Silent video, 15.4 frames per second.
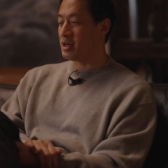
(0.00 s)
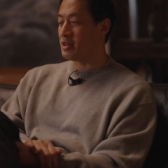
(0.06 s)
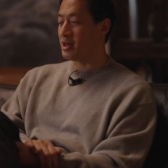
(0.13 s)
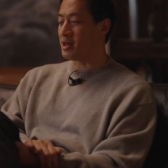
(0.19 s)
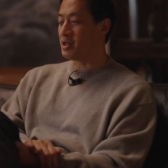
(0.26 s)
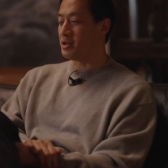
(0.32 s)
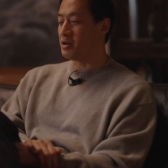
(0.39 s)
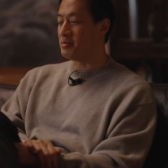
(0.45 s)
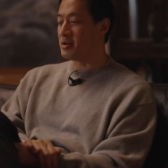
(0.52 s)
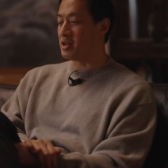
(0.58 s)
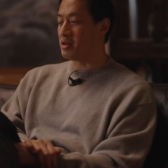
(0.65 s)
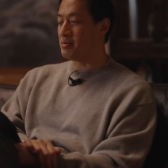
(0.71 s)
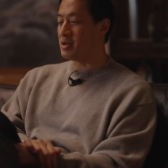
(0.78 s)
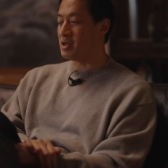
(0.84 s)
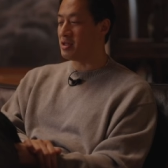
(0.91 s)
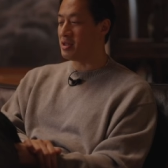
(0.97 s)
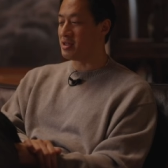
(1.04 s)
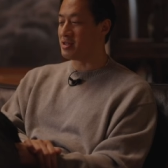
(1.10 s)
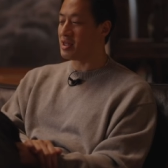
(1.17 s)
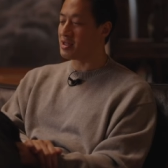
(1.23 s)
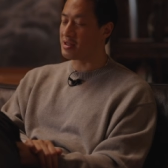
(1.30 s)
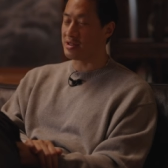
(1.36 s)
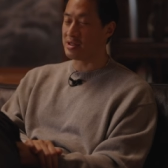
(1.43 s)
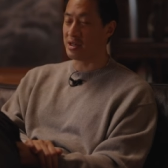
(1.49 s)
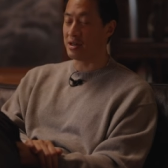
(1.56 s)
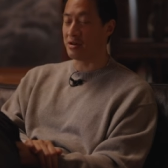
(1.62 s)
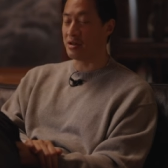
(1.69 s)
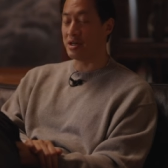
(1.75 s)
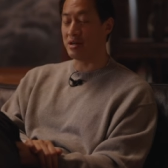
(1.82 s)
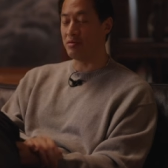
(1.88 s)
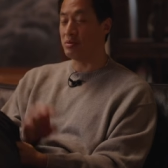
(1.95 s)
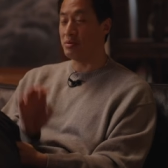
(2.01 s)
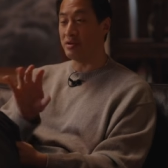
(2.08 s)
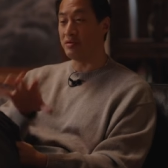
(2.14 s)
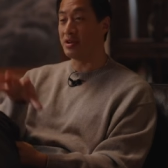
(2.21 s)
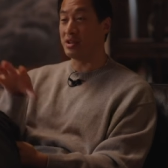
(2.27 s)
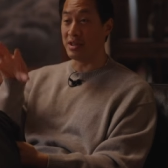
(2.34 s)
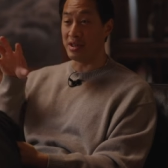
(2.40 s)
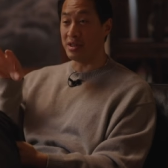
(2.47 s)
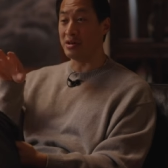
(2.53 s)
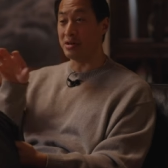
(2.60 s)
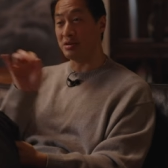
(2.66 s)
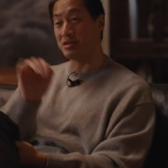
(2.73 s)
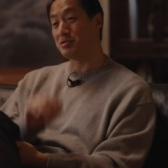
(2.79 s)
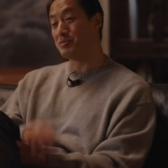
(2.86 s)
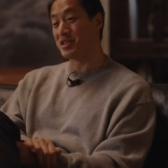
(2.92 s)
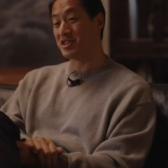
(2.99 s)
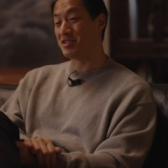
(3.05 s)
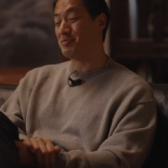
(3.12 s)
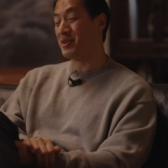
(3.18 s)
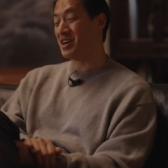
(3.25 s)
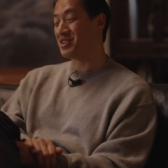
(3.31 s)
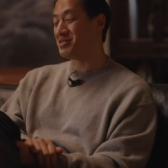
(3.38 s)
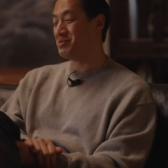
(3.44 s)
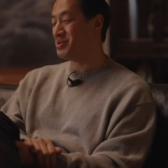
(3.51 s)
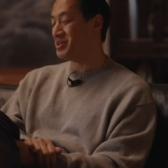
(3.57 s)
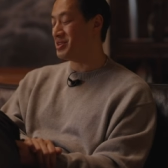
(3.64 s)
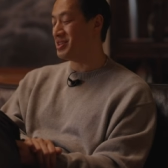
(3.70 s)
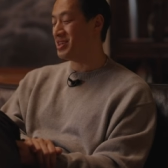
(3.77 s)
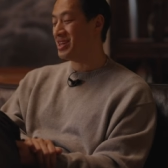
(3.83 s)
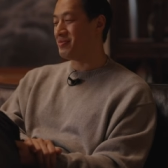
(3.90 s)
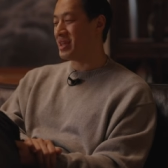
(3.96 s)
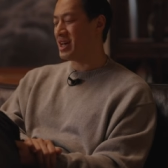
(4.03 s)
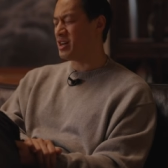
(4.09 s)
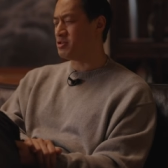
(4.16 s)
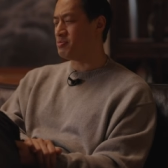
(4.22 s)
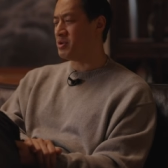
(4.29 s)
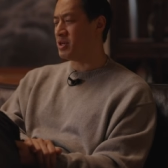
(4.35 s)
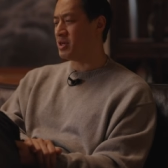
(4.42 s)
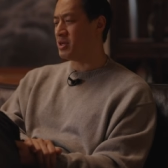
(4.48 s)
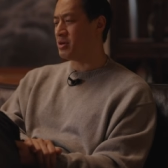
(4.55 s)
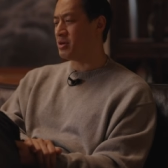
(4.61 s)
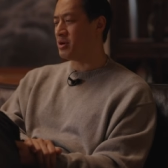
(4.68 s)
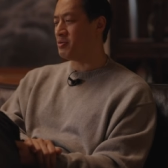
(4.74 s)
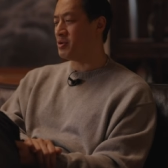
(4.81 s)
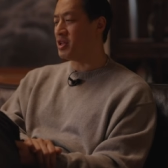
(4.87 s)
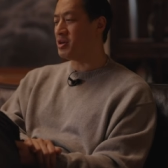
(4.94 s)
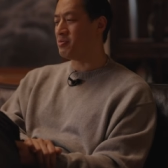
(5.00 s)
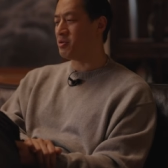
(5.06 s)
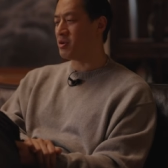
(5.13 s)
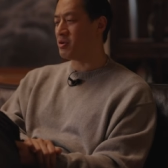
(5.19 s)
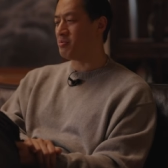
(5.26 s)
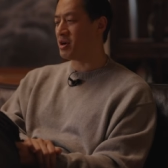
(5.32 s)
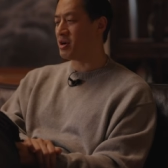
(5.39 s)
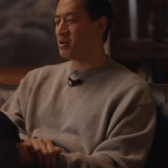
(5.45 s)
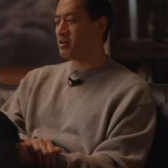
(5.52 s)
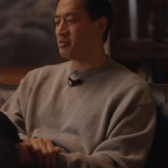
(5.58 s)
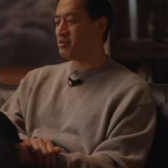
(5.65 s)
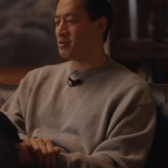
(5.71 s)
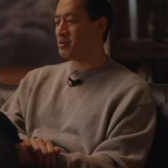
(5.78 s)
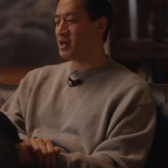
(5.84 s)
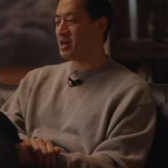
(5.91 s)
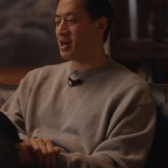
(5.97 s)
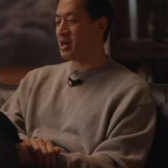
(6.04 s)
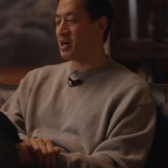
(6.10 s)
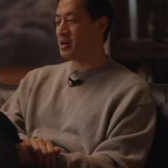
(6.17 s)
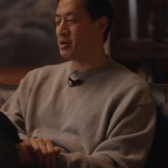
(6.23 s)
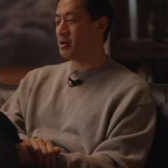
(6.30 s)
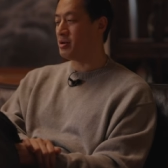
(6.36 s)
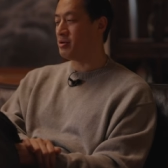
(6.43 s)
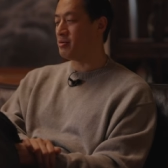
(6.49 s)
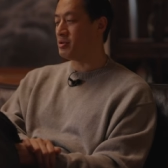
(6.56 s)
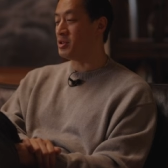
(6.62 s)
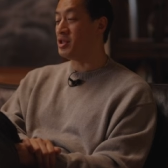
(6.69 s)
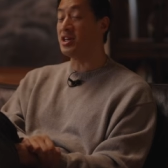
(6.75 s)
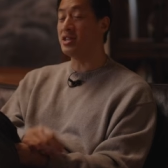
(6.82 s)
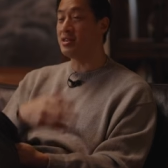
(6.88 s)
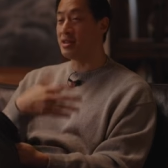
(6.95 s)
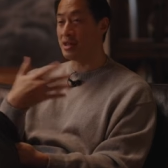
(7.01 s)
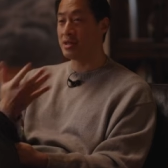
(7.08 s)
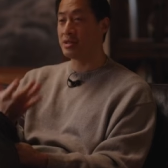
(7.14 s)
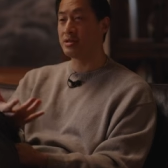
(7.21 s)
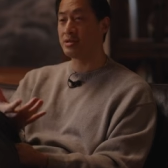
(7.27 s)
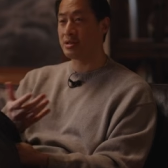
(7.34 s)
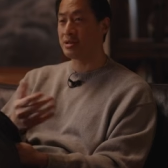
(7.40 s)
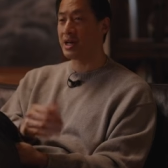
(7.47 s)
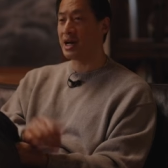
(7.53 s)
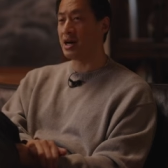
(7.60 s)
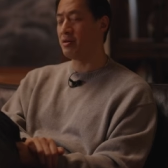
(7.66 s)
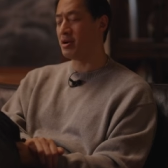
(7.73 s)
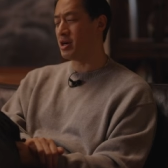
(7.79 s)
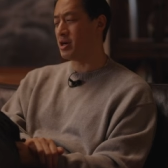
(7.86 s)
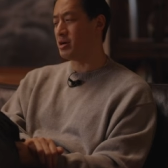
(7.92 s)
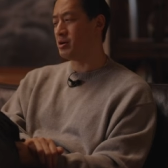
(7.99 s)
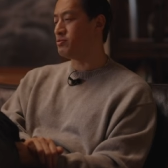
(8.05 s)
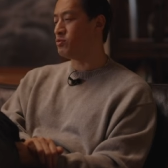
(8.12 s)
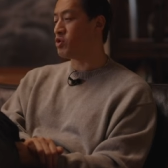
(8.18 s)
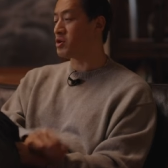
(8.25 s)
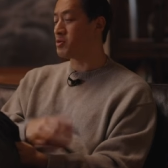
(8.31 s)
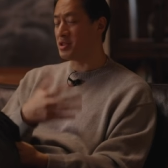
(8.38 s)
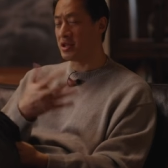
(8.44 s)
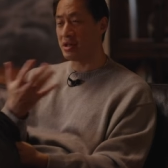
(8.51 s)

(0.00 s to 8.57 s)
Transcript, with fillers: I think a little bit of humility is necessary and removing the ego as much as possible has been a really important part of the way I lead things things, how I work with